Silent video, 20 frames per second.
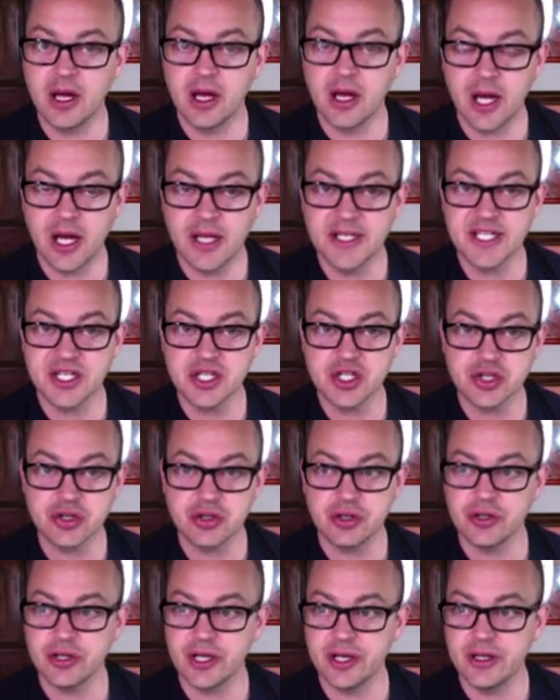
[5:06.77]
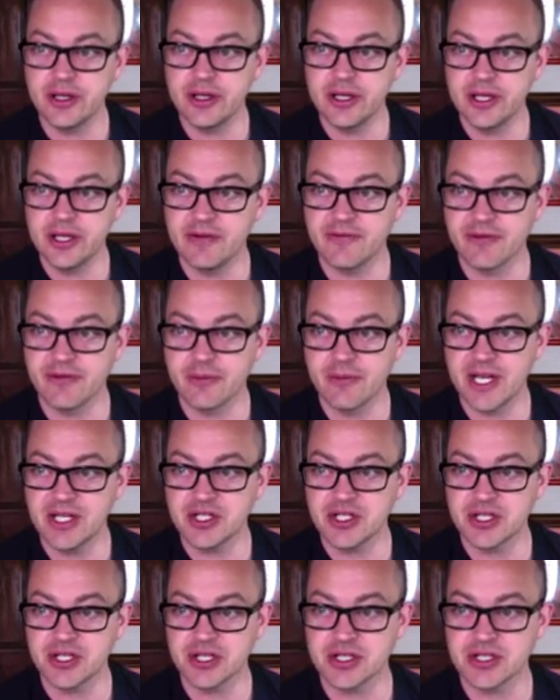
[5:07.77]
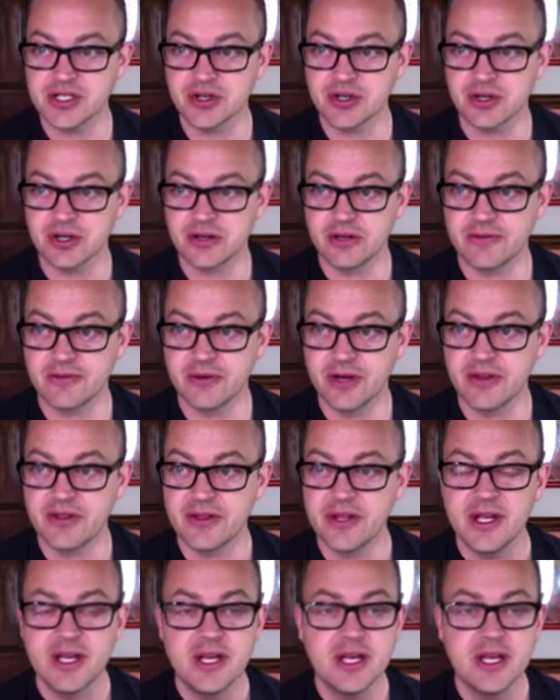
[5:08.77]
additional information to start off with.